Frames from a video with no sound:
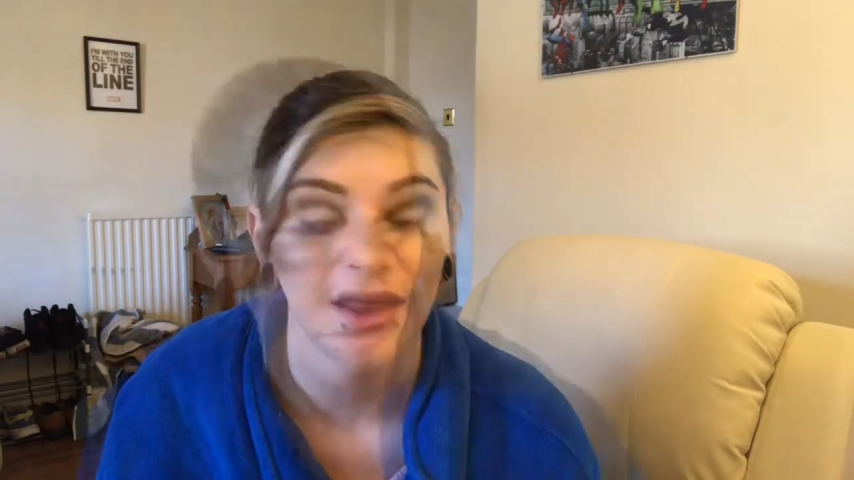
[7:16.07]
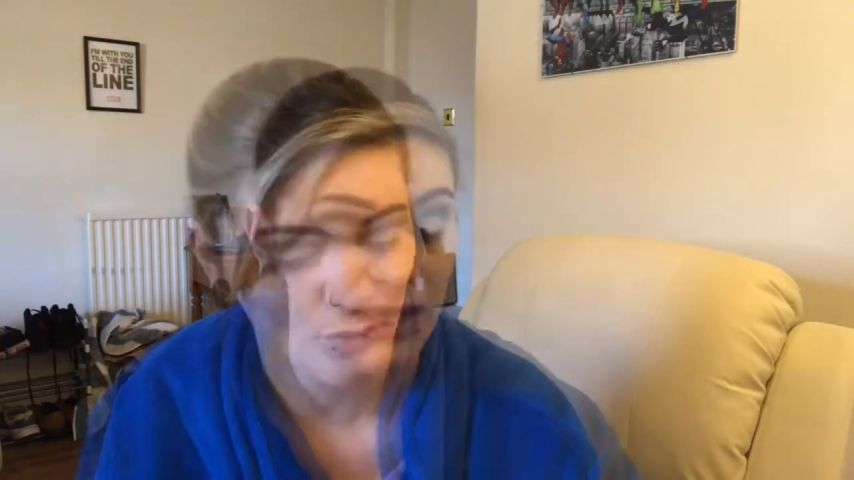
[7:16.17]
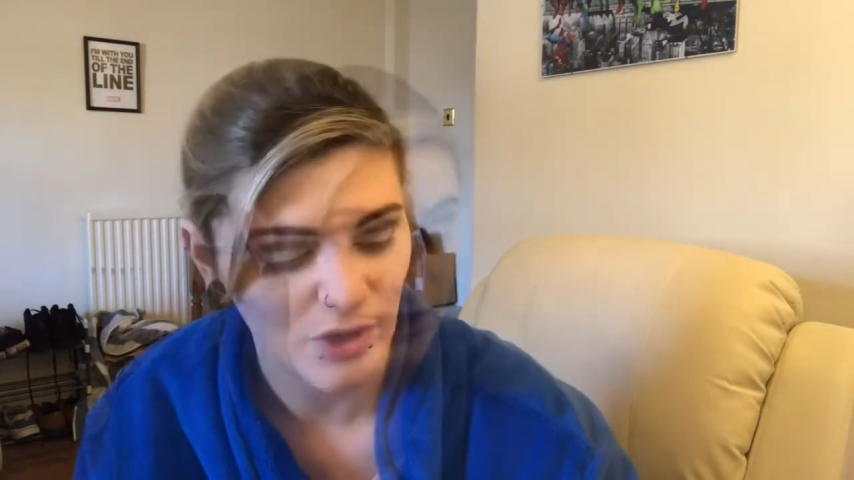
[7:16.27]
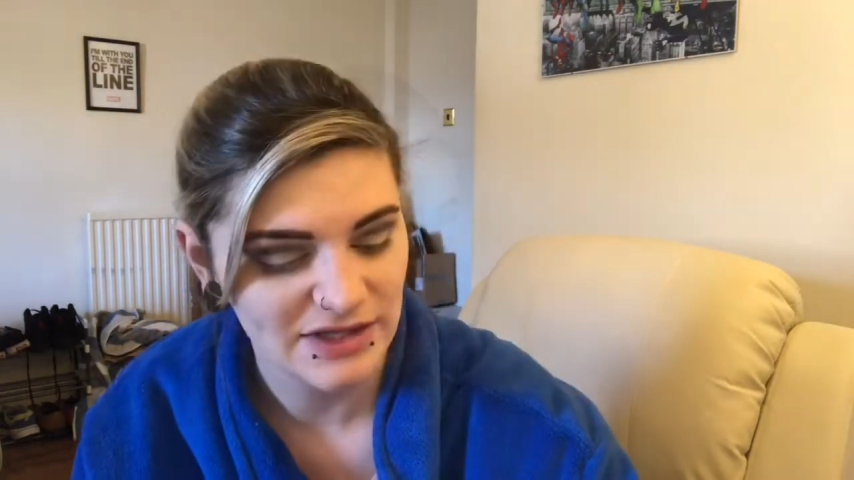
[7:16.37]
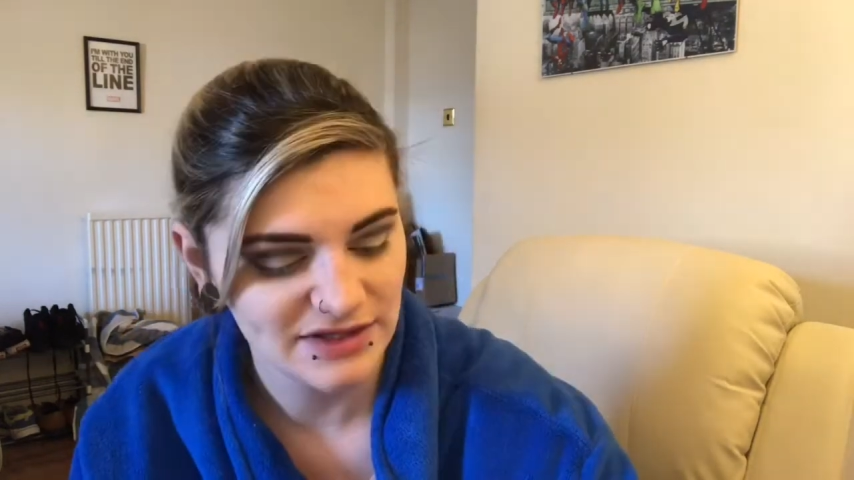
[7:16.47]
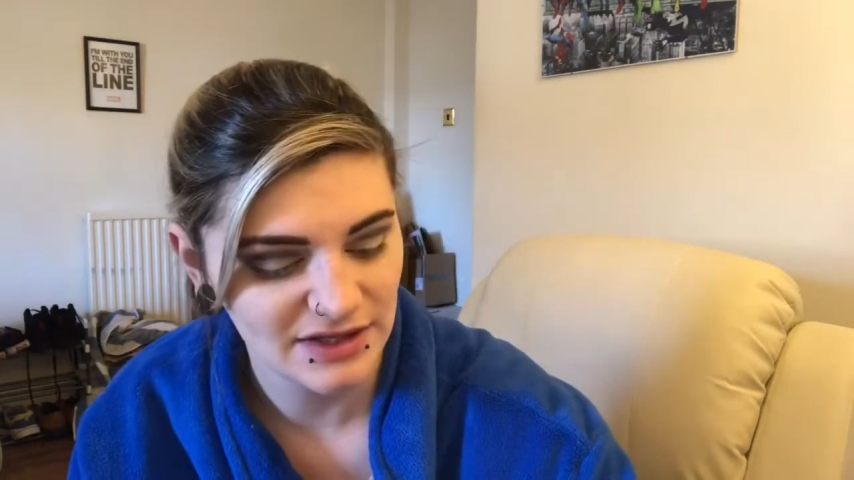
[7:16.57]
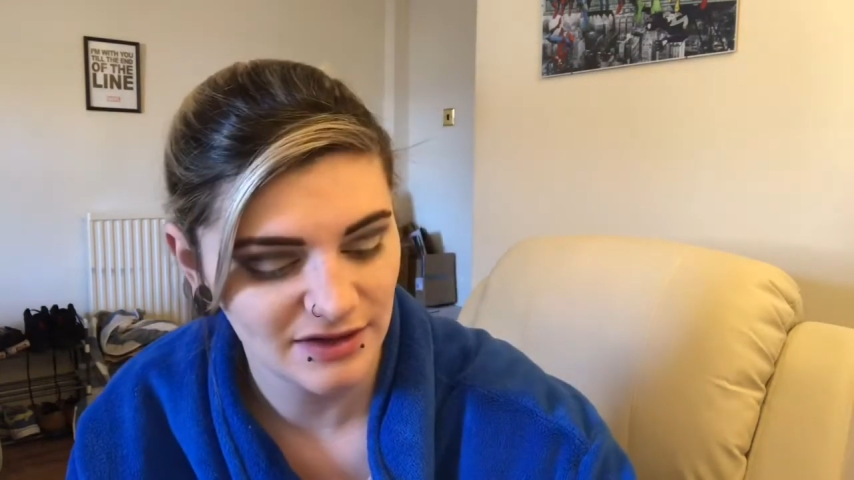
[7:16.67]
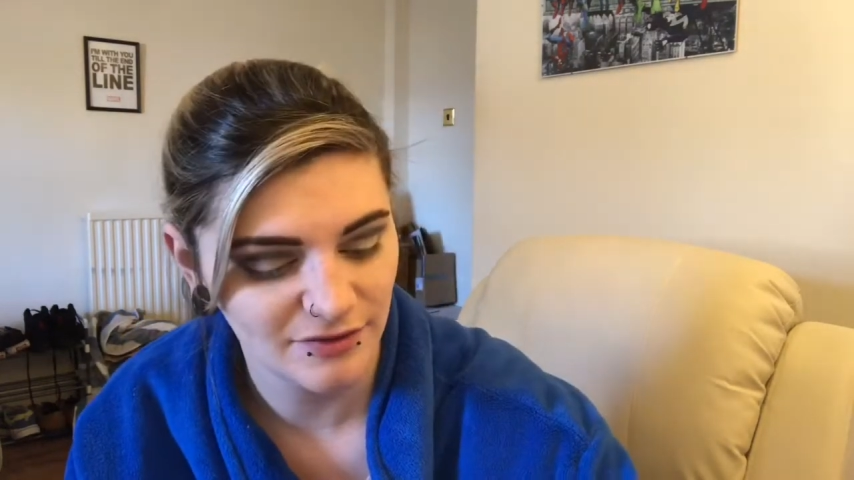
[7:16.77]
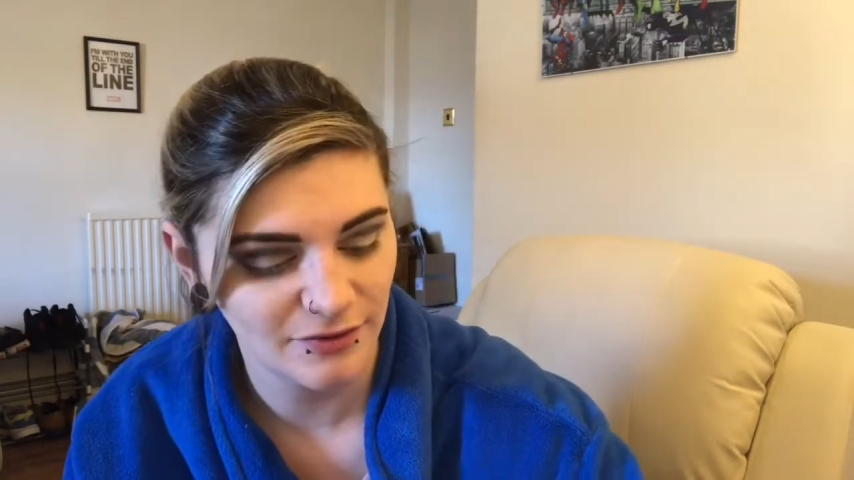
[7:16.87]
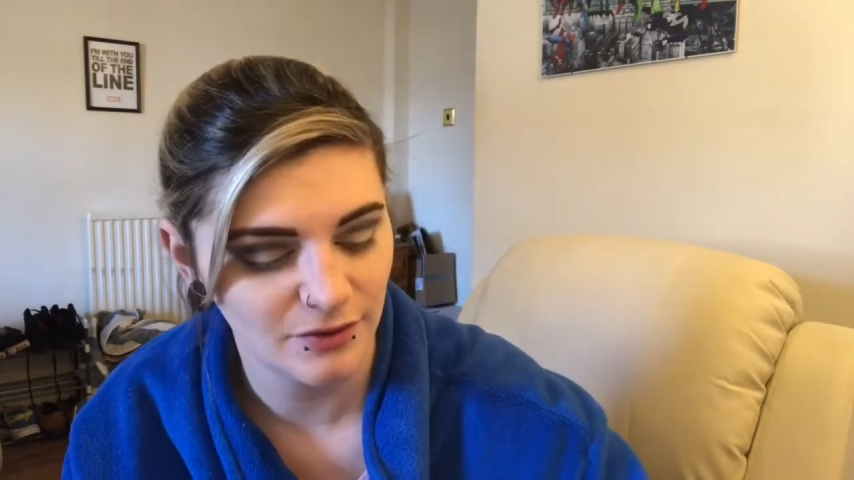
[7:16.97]
I'm waiting
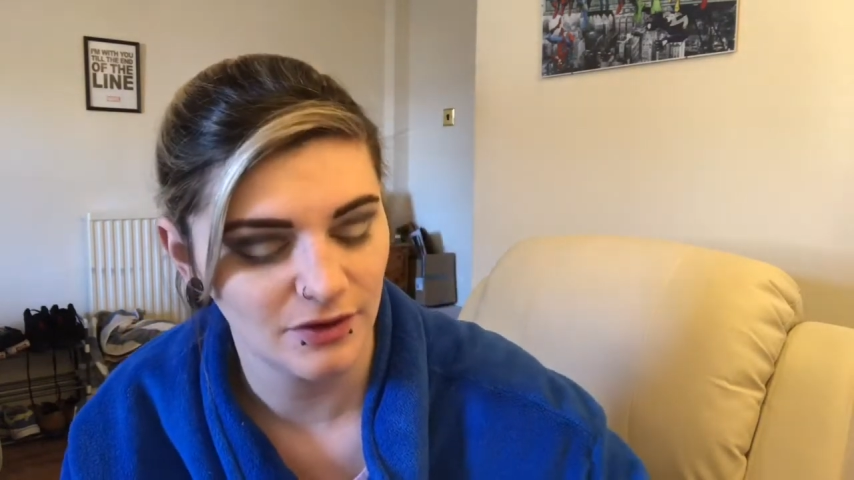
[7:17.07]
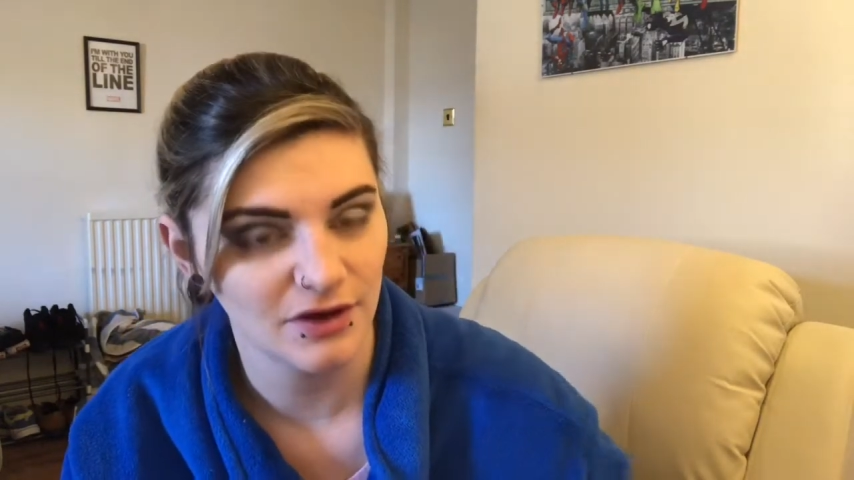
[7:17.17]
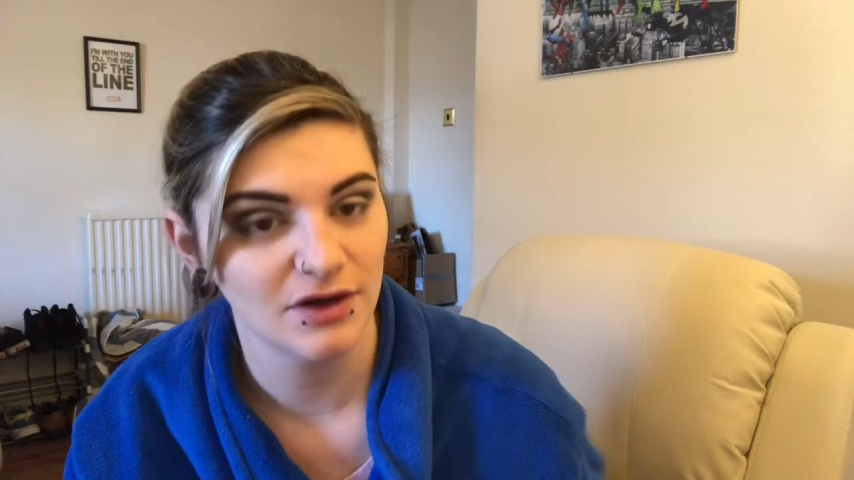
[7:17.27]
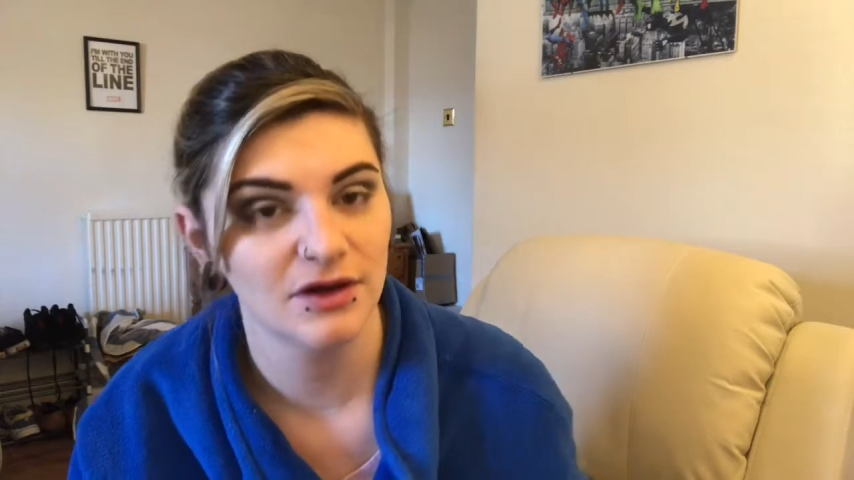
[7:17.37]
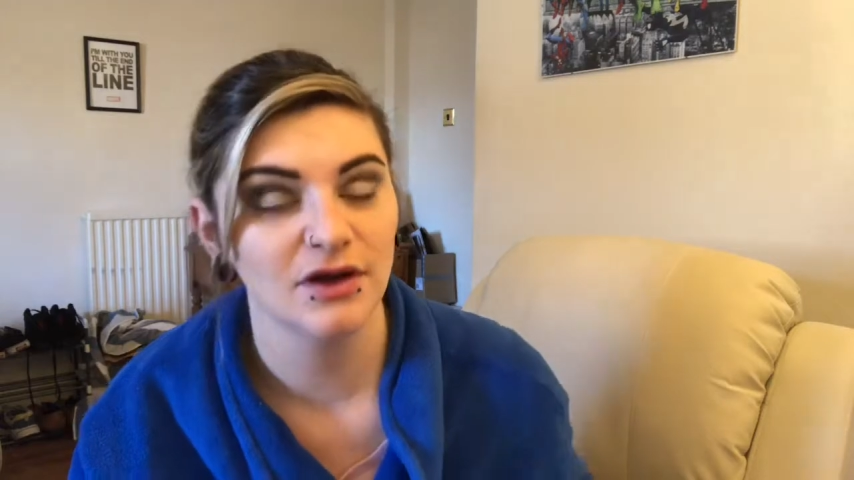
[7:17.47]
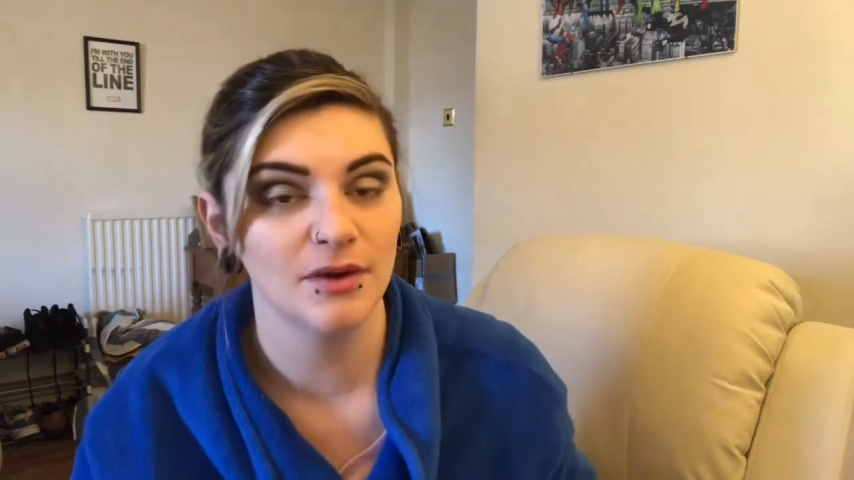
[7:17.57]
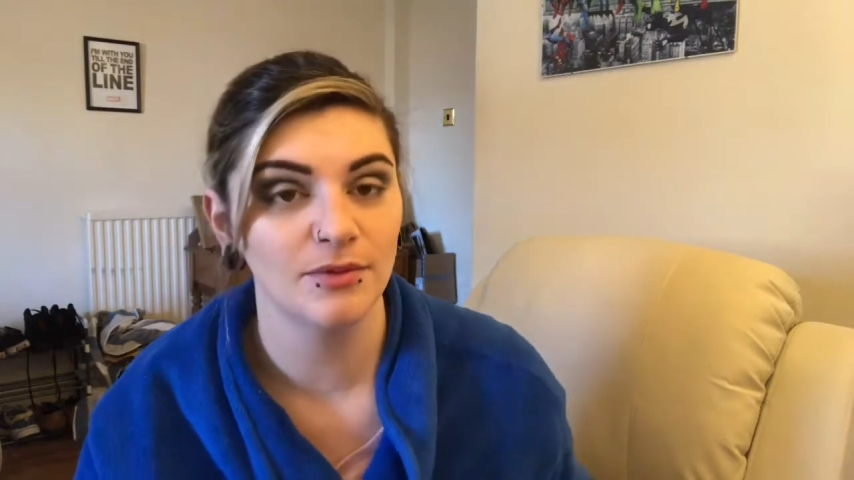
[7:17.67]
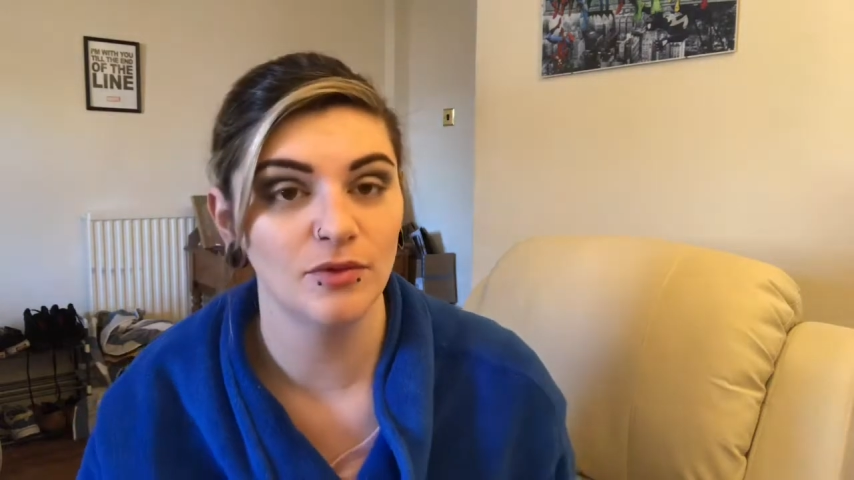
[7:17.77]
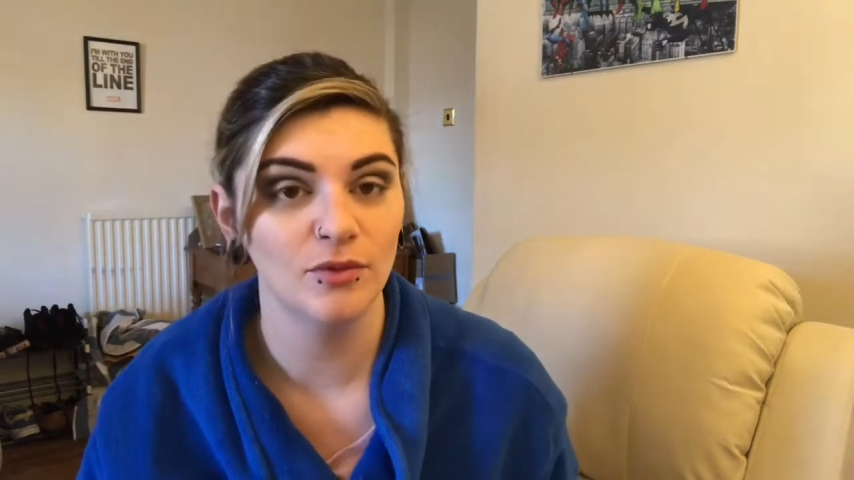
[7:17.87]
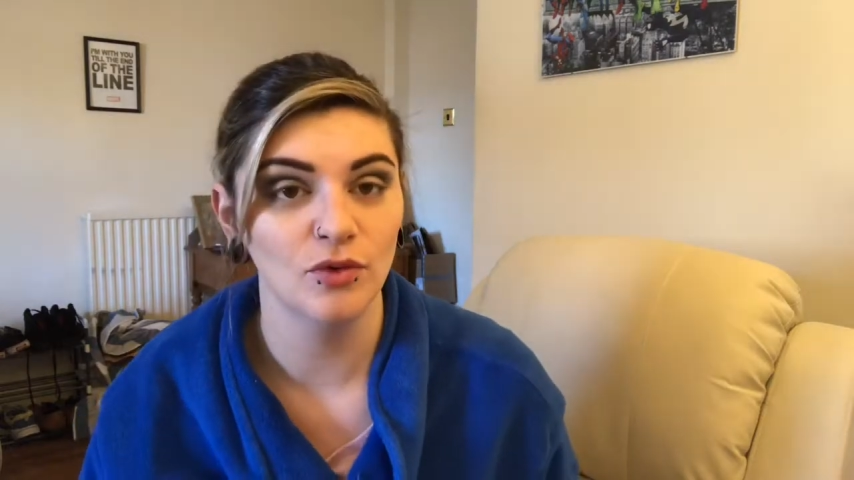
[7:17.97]
for a
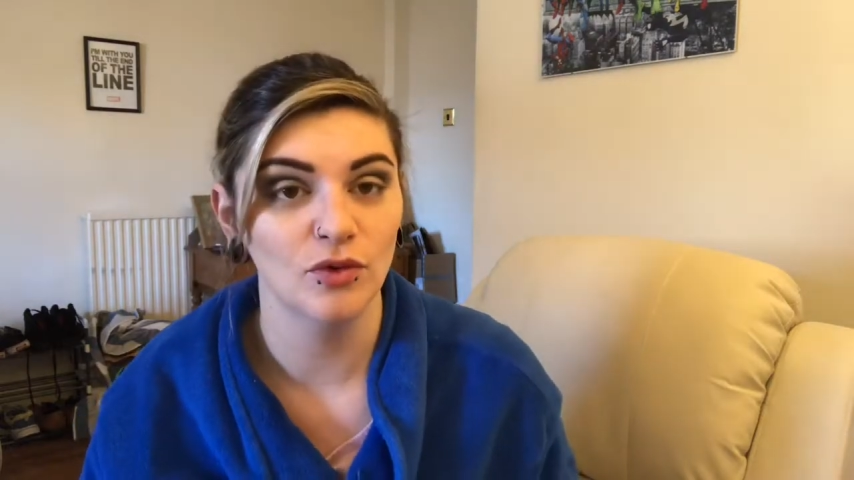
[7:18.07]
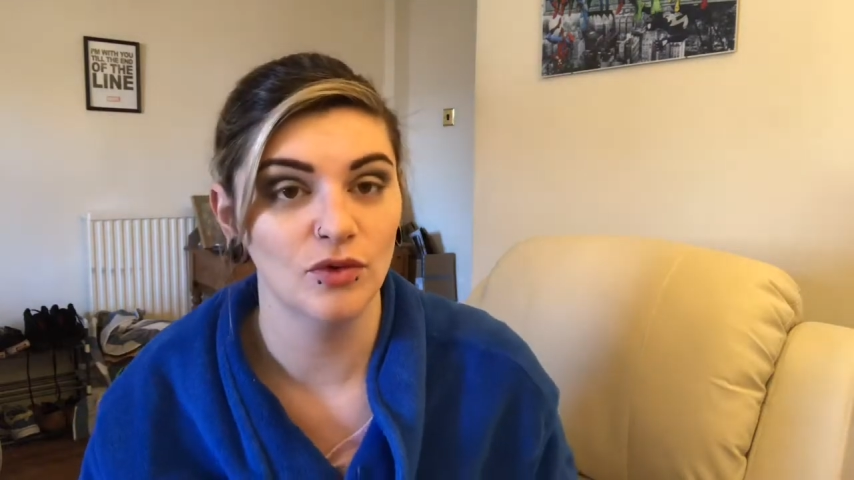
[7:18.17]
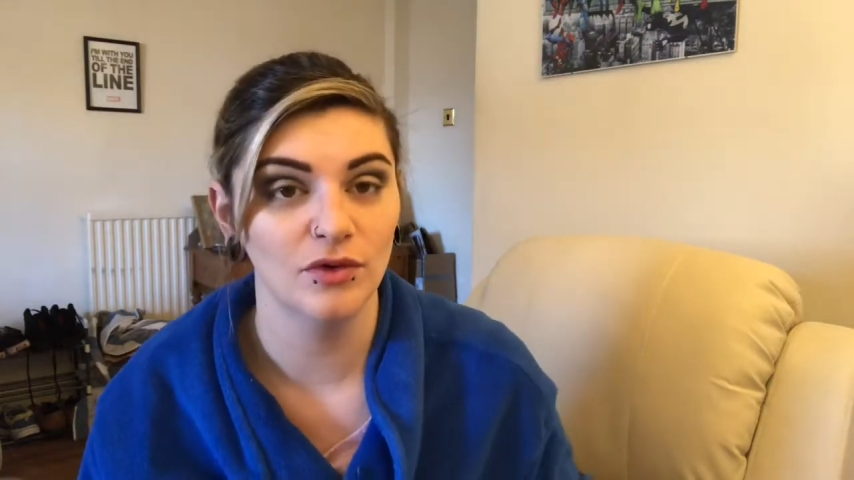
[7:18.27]
couple more